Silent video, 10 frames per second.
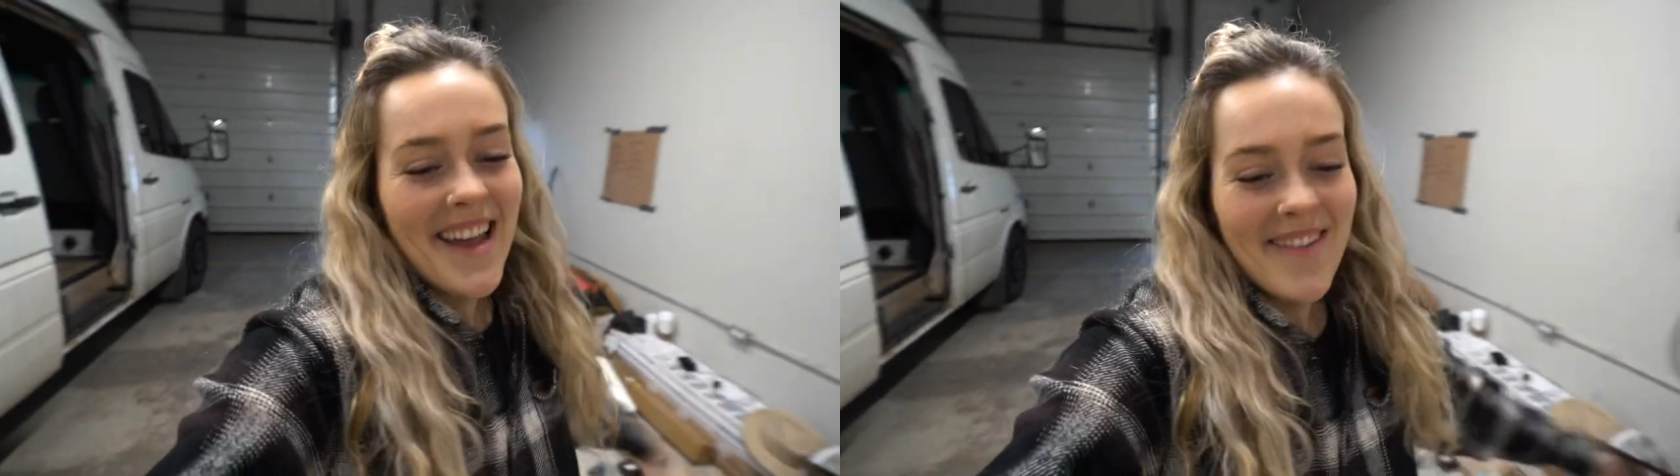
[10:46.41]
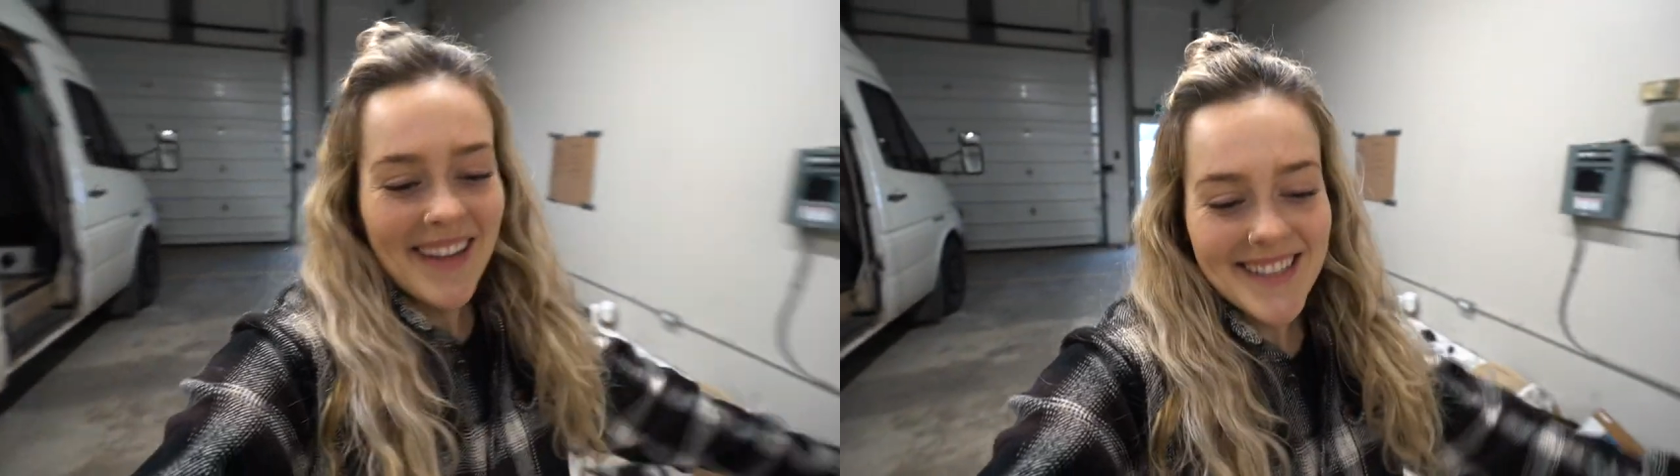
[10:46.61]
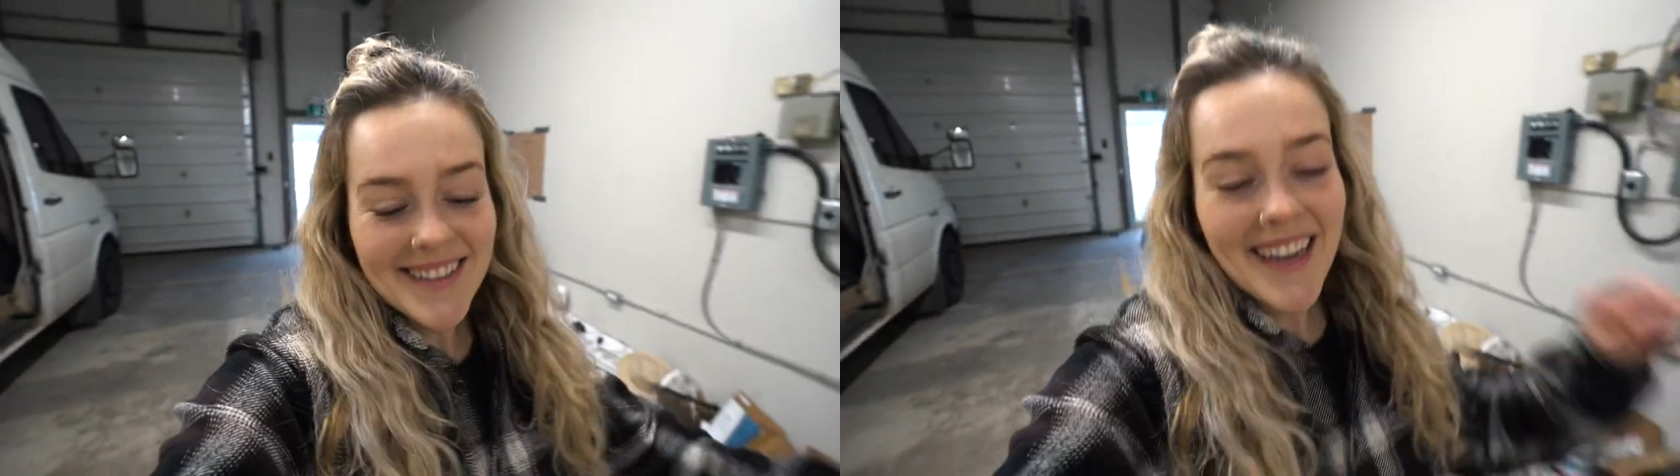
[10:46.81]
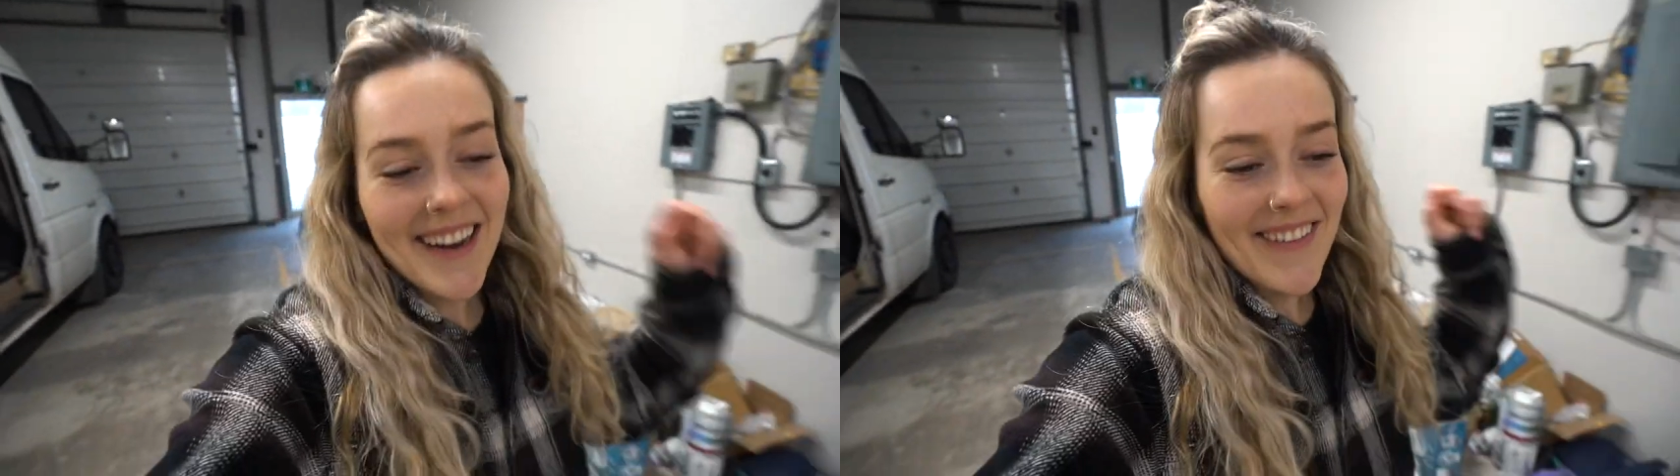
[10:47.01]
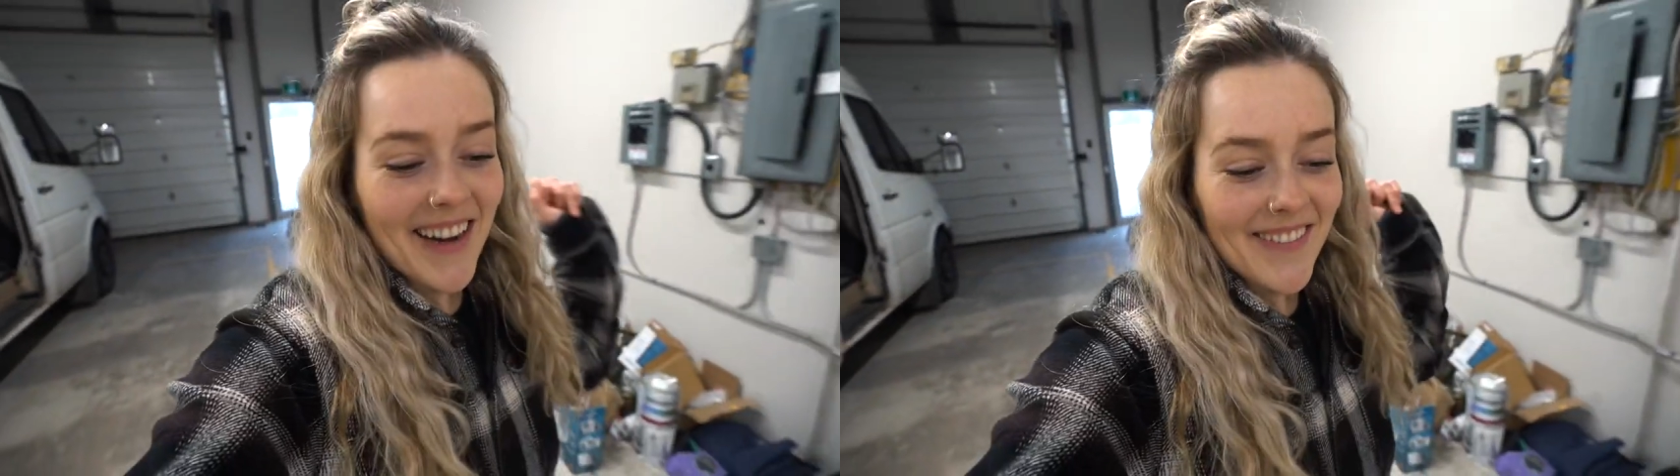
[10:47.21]
That's okay,
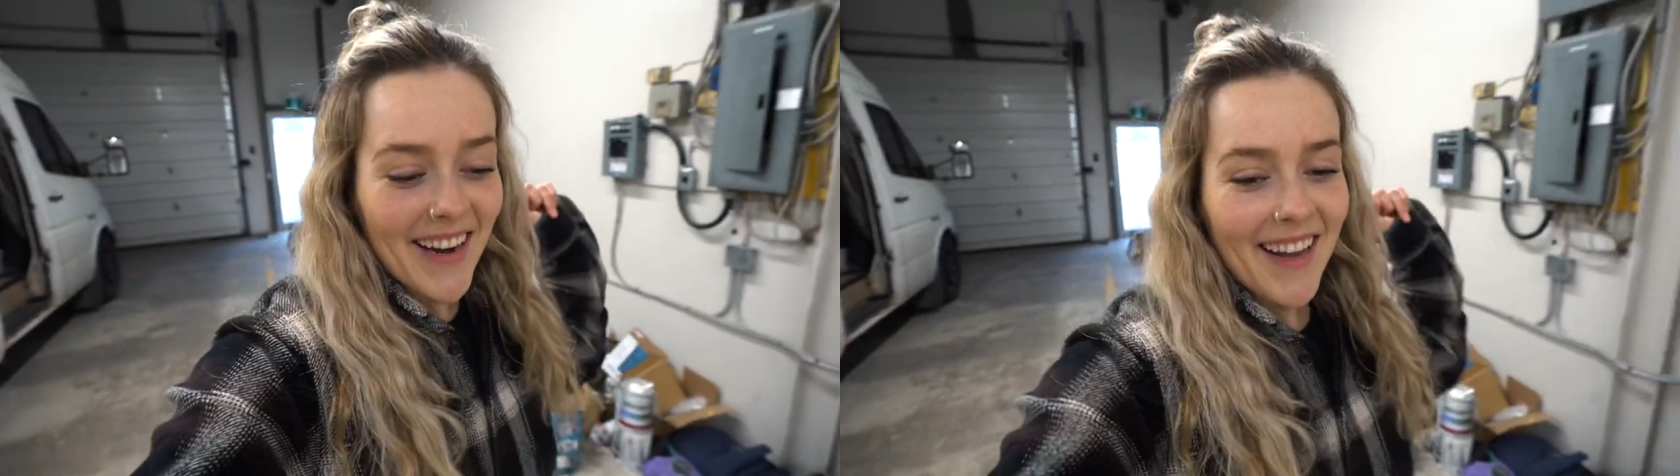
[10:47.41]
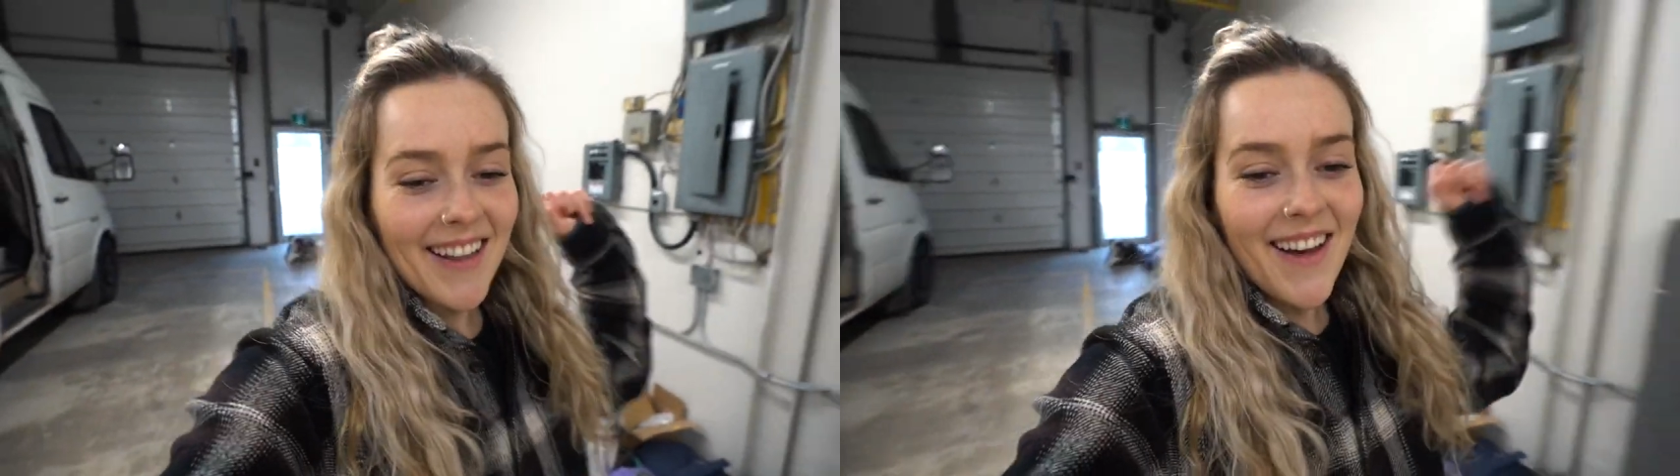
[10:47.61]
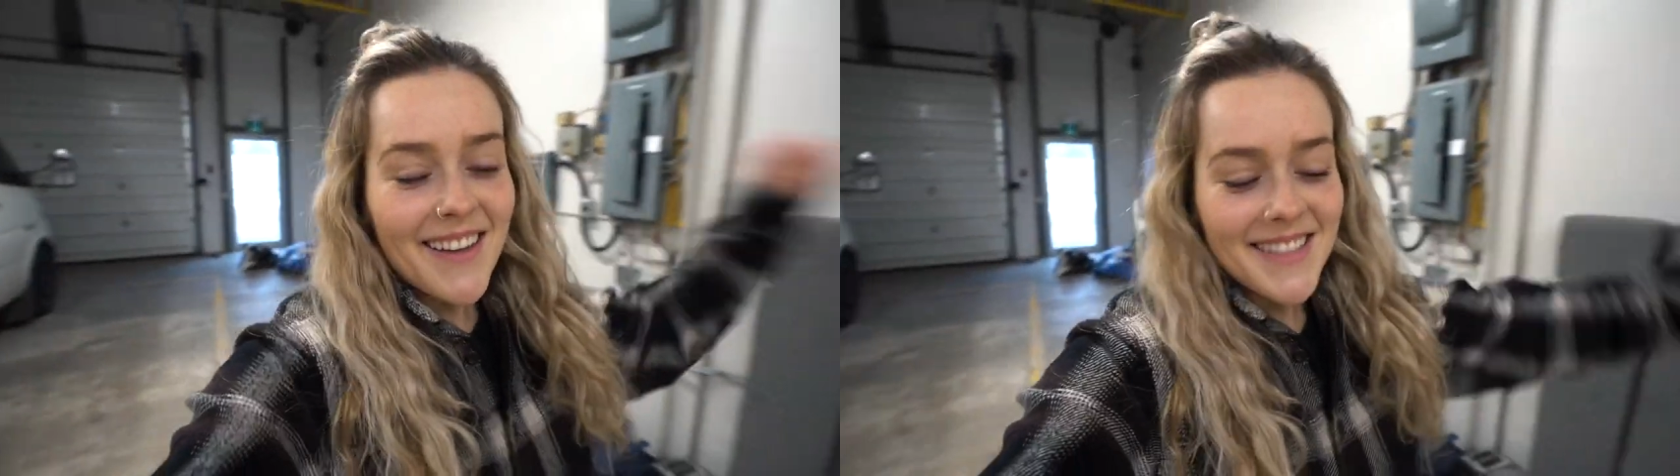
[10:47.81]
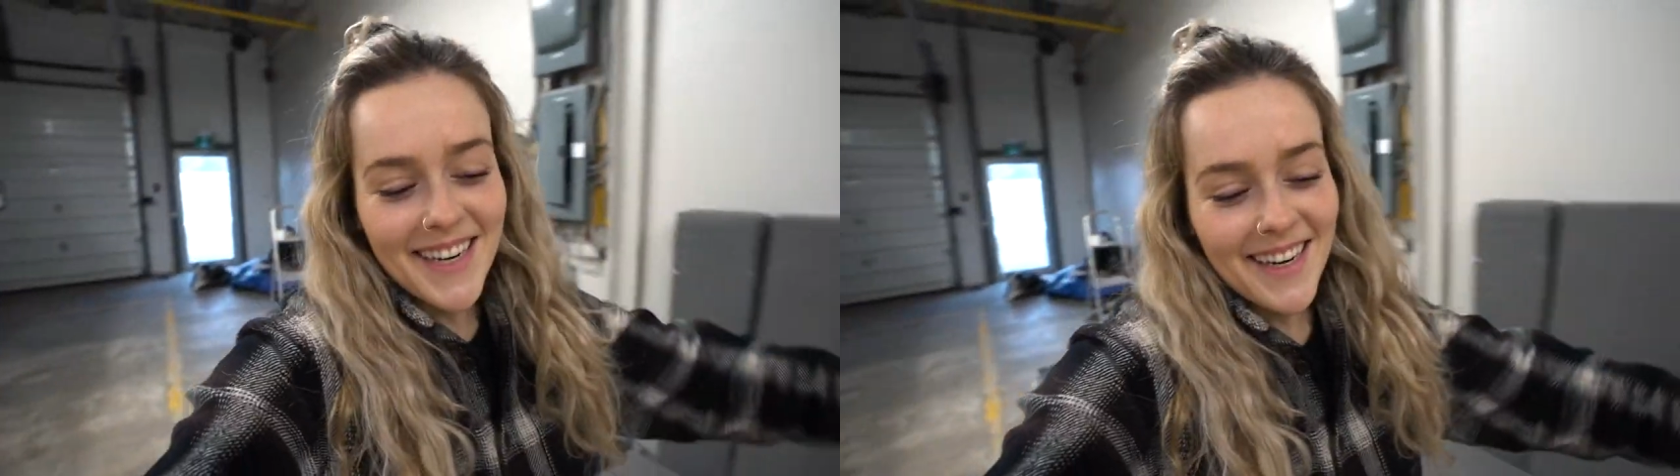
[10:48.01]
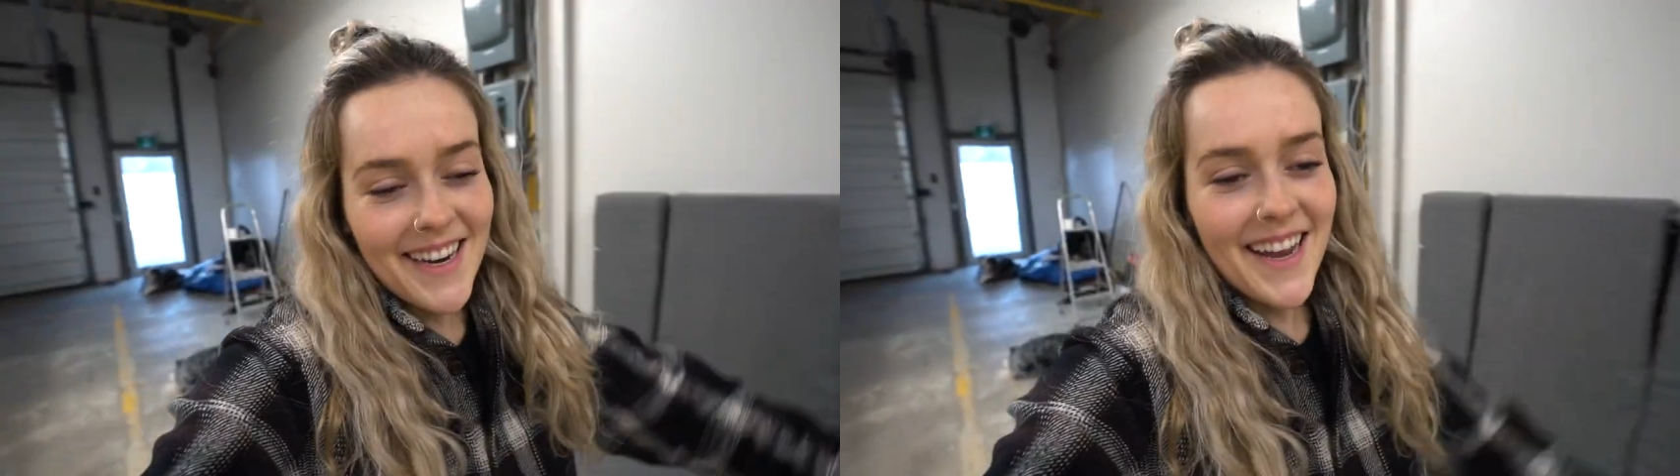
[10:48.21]
we ended up getting a lot
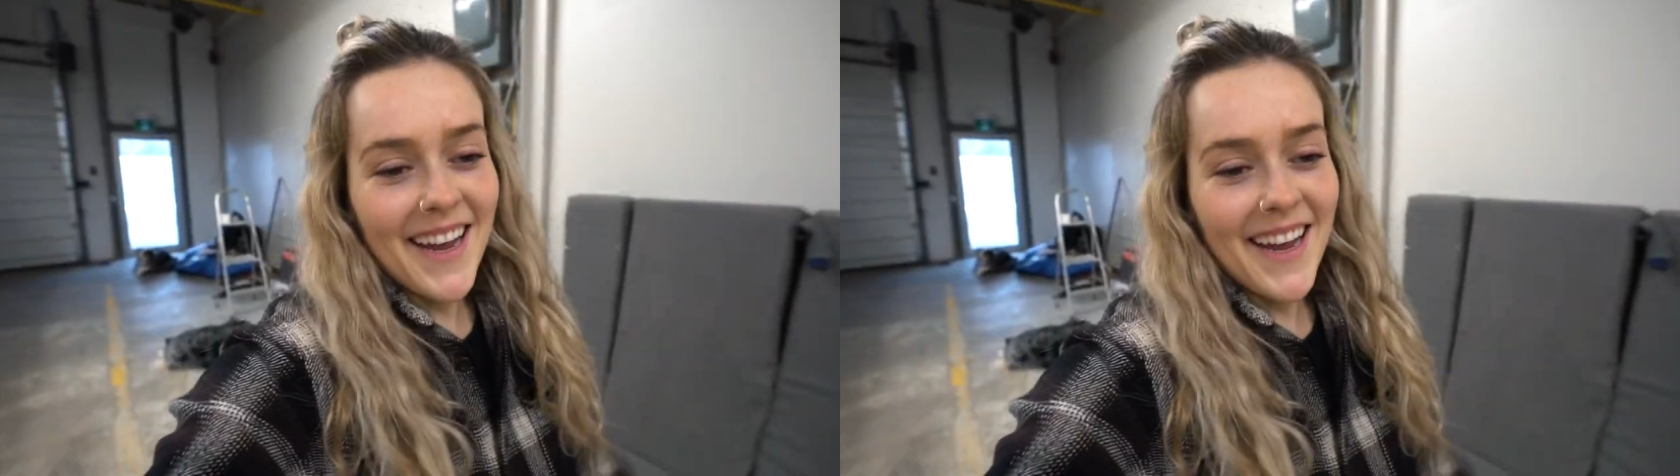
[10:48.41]
done